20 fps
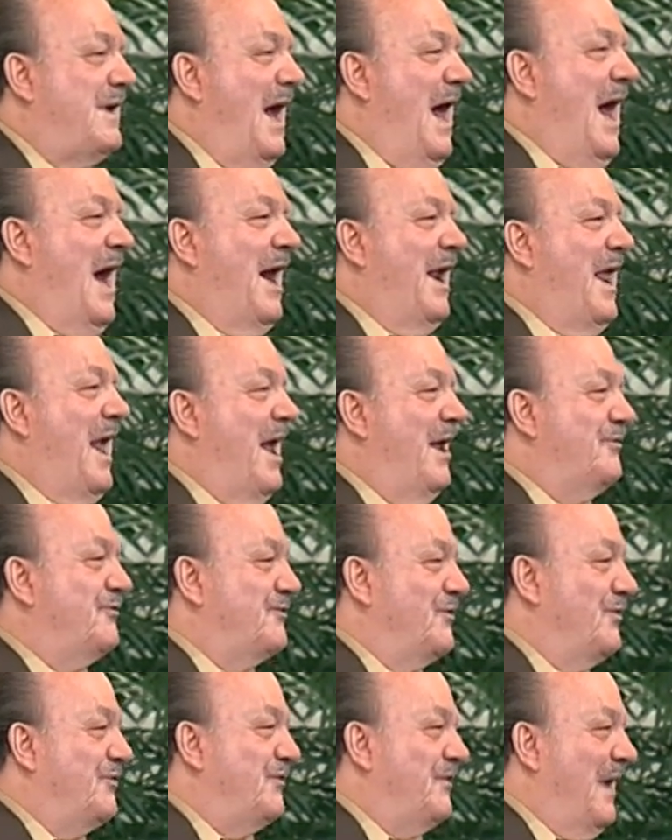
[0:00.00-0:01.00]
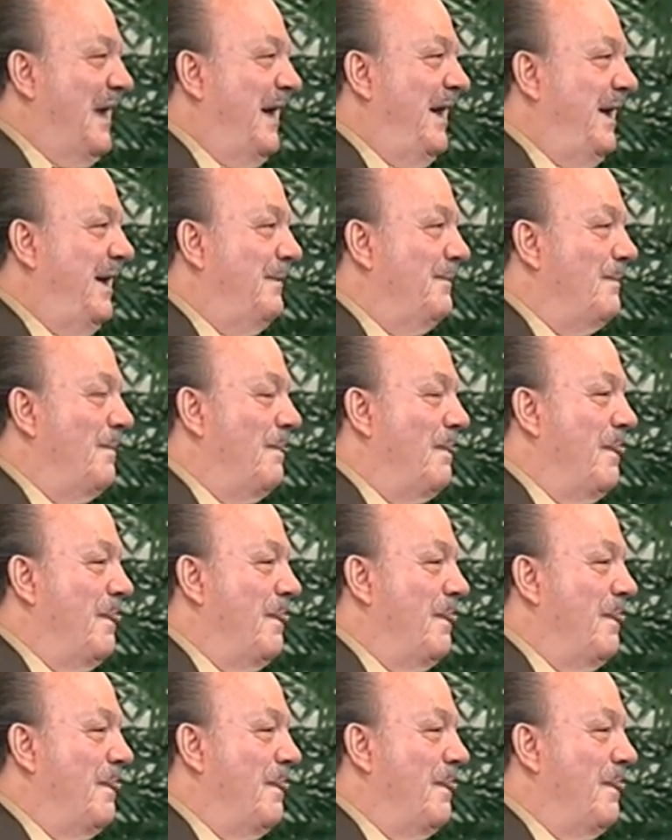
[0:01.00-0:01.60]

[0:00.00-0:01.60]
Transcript: God has to say